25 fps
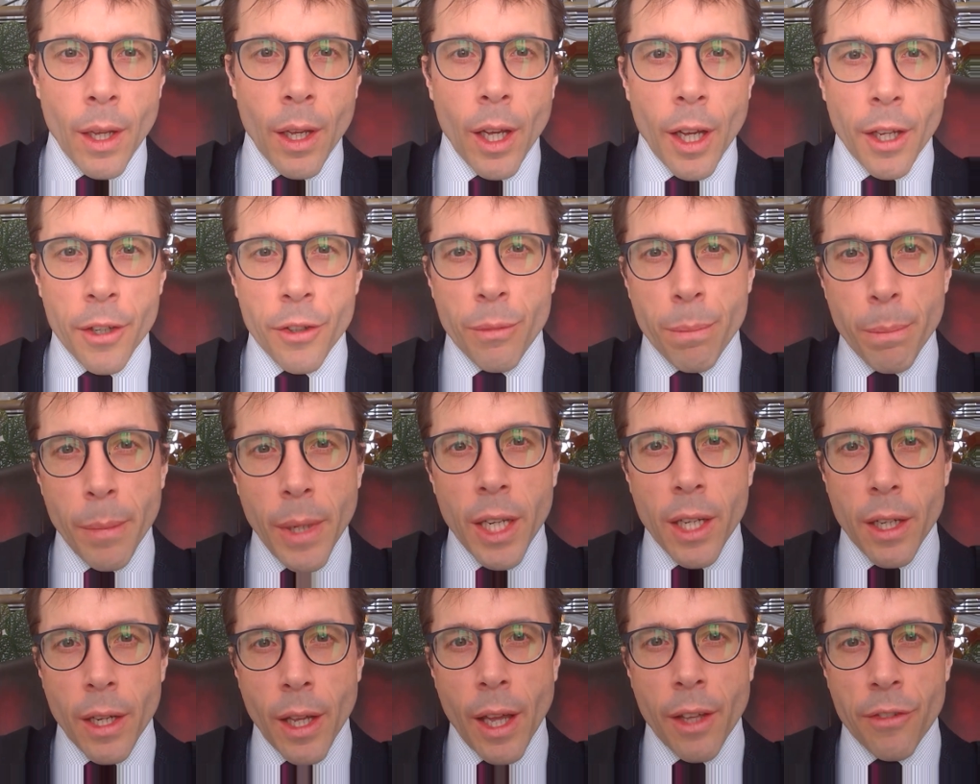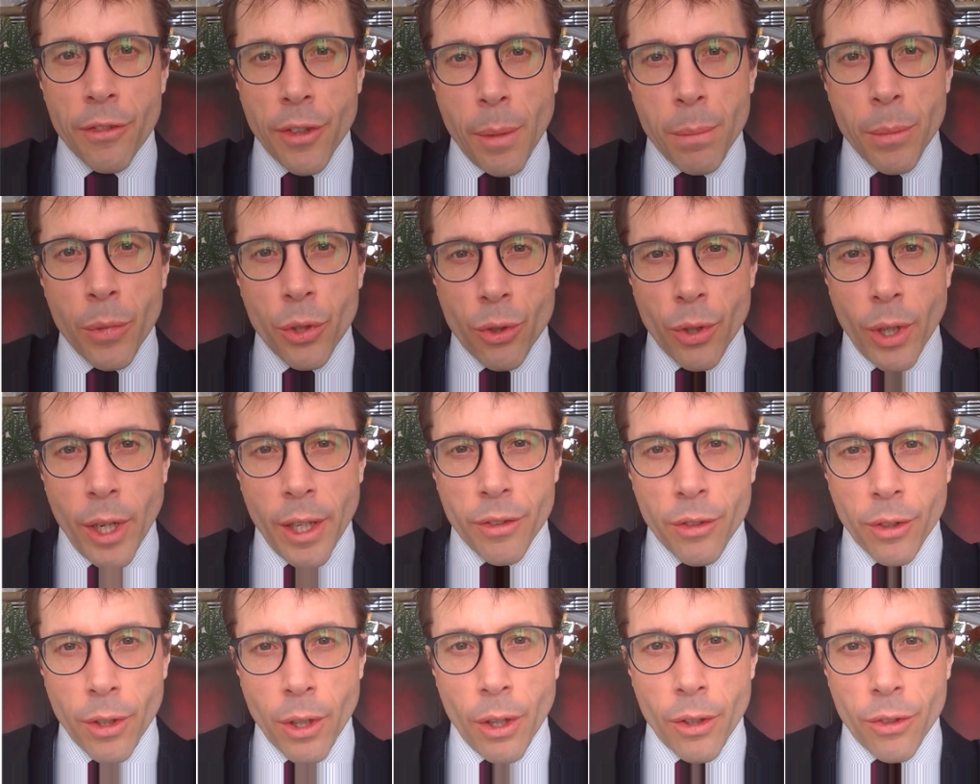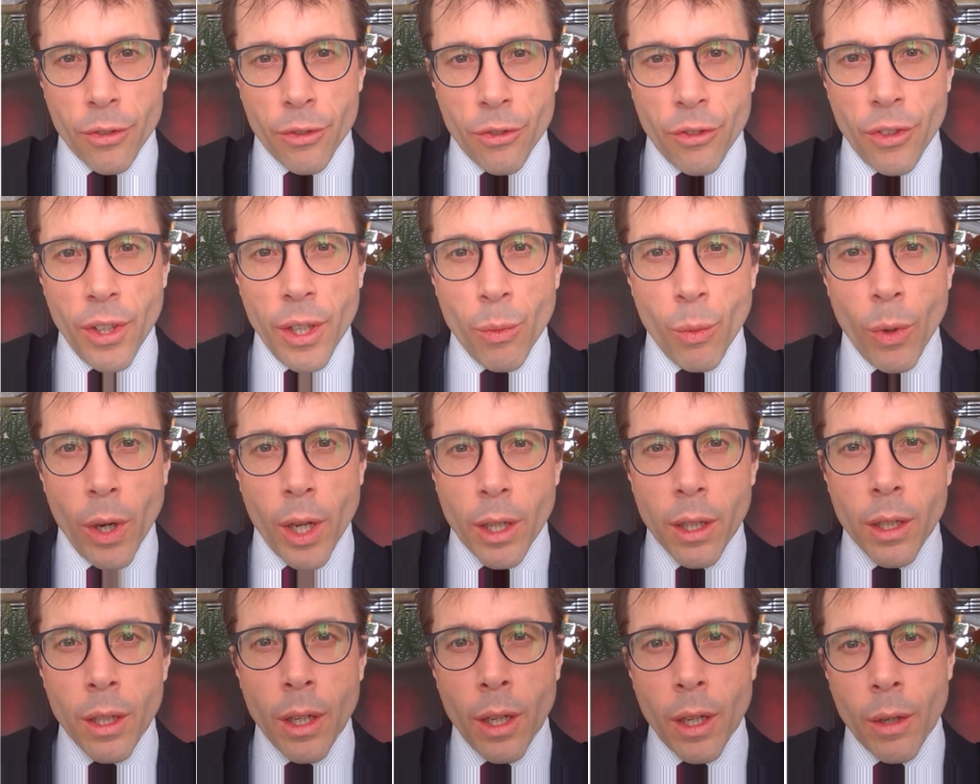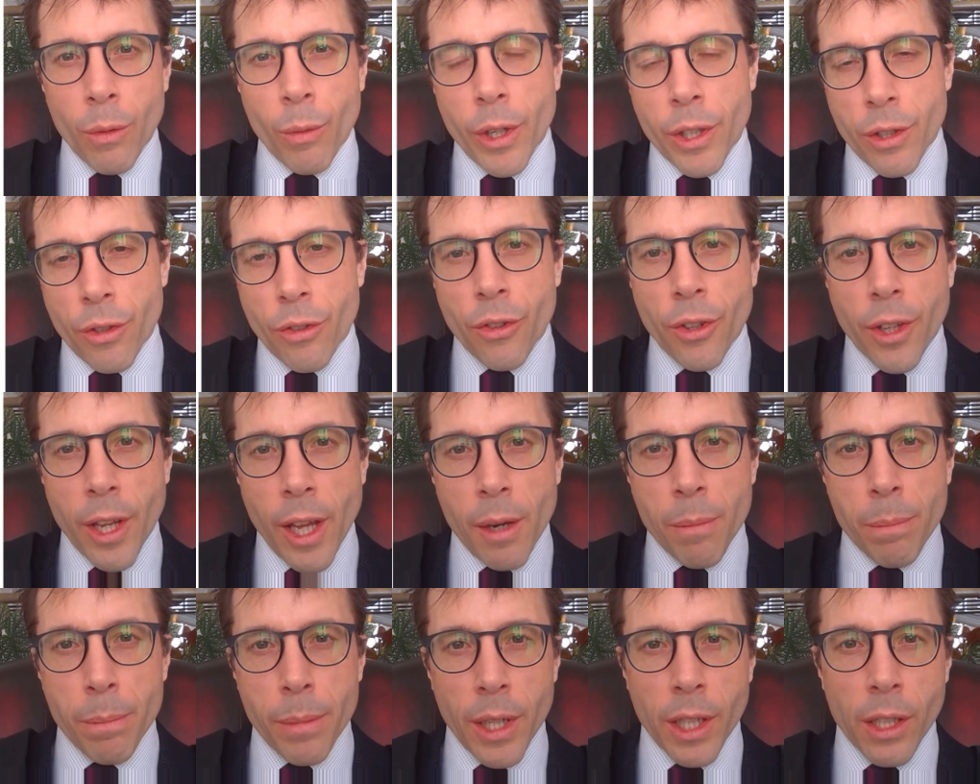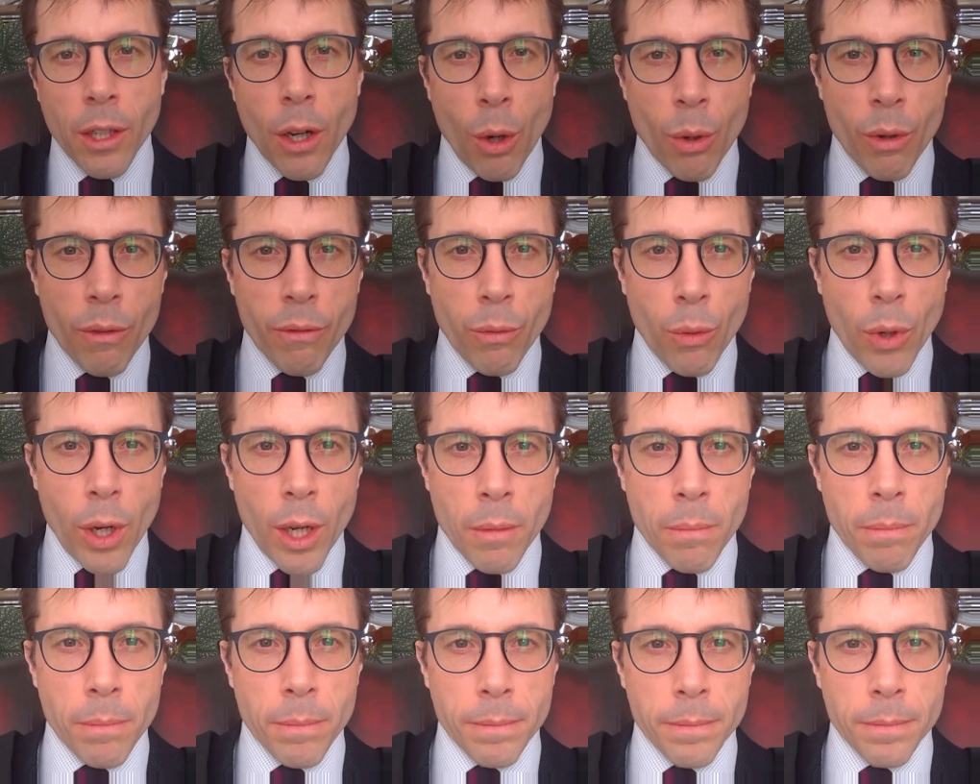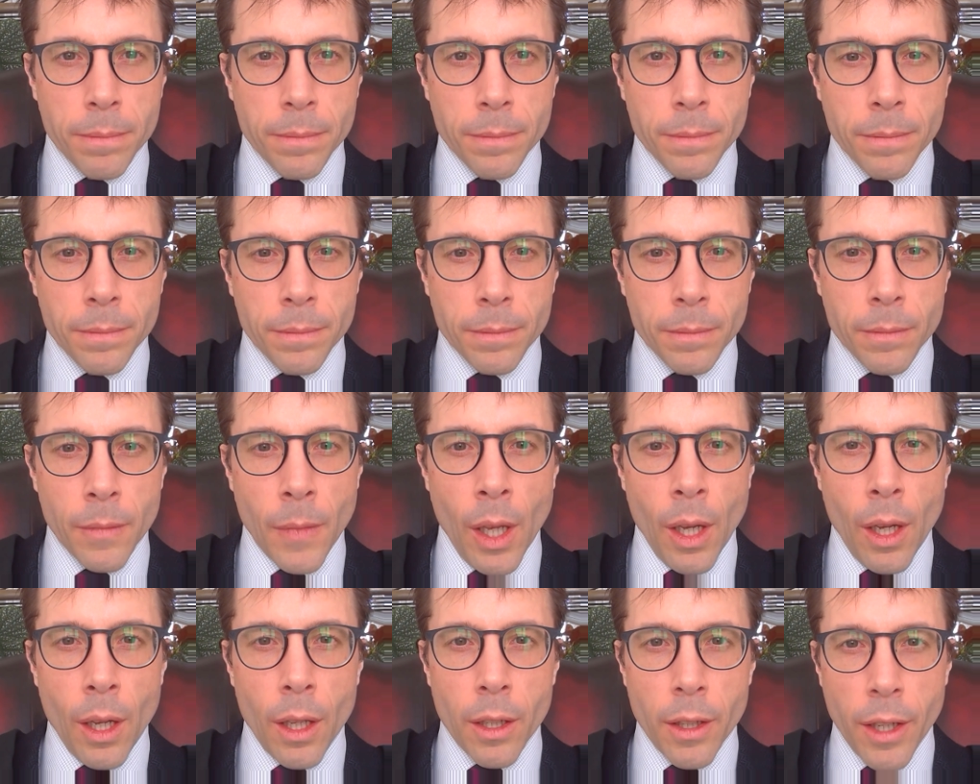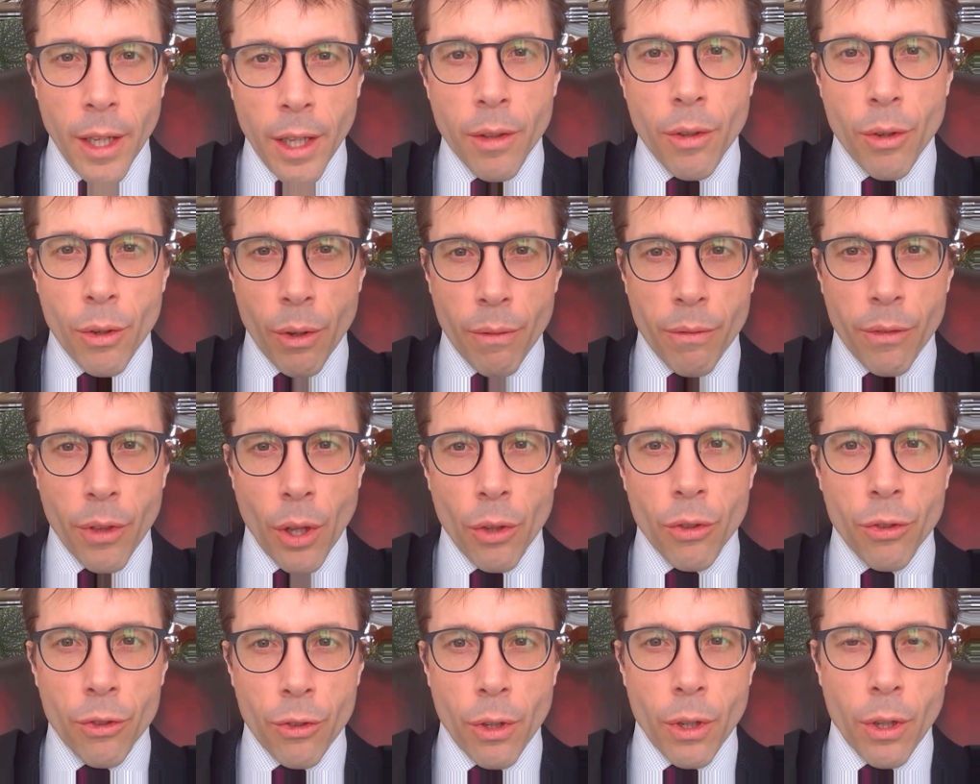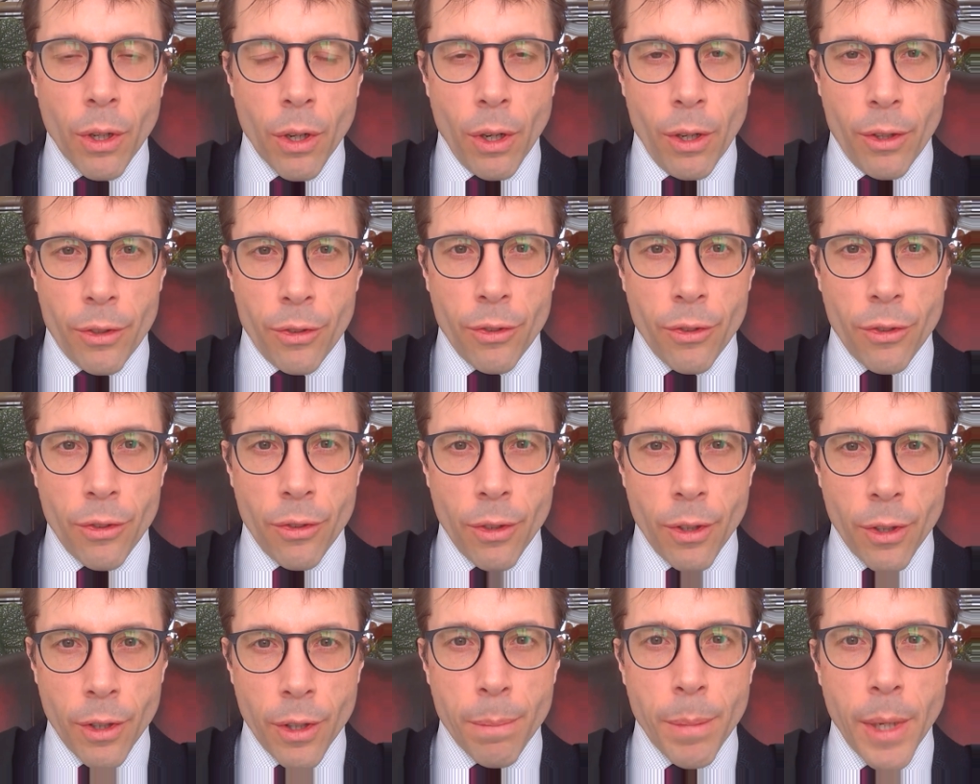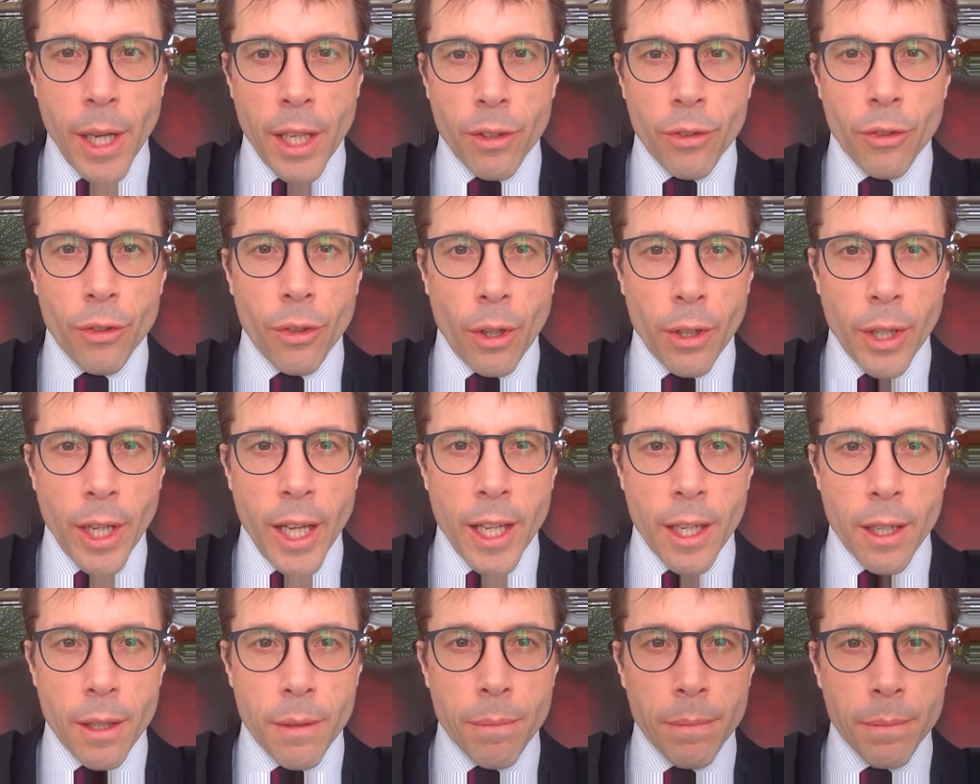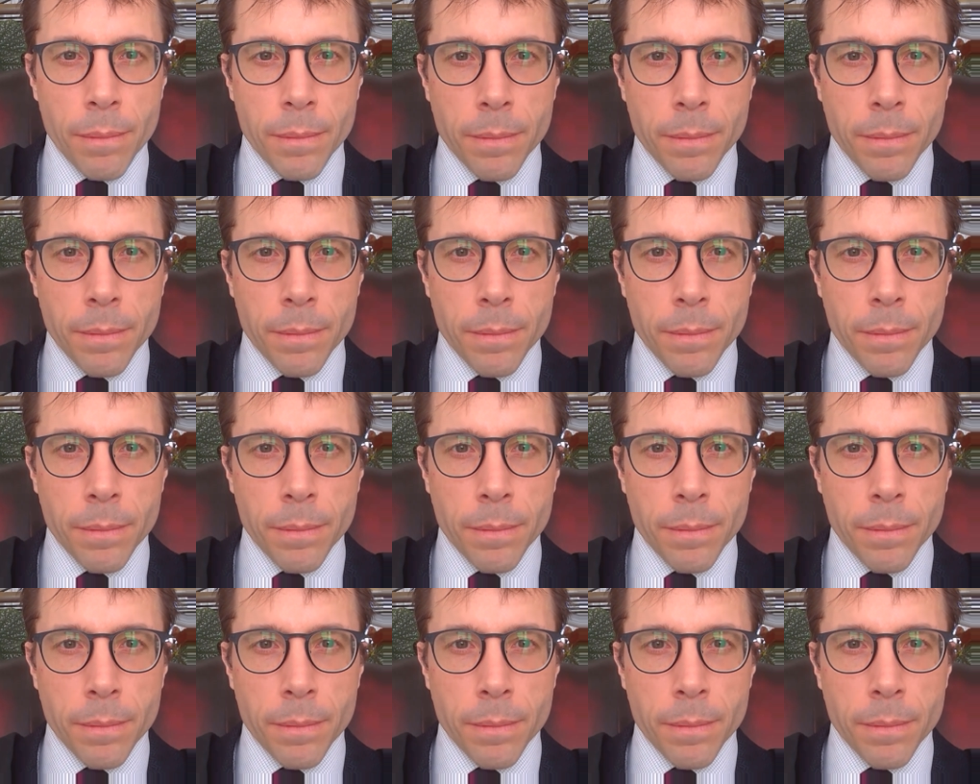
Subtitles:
and min has amortized cost C1, which is again big O of 1. Neither of those two costs depends on n.